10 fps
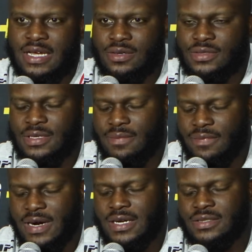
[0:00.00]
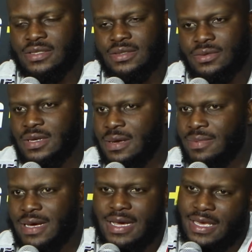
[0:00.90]
I know some fighters could do
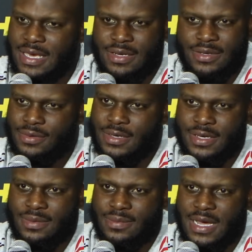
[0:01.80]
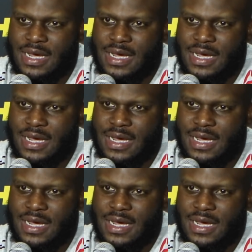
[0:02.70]
that, but I can't do that.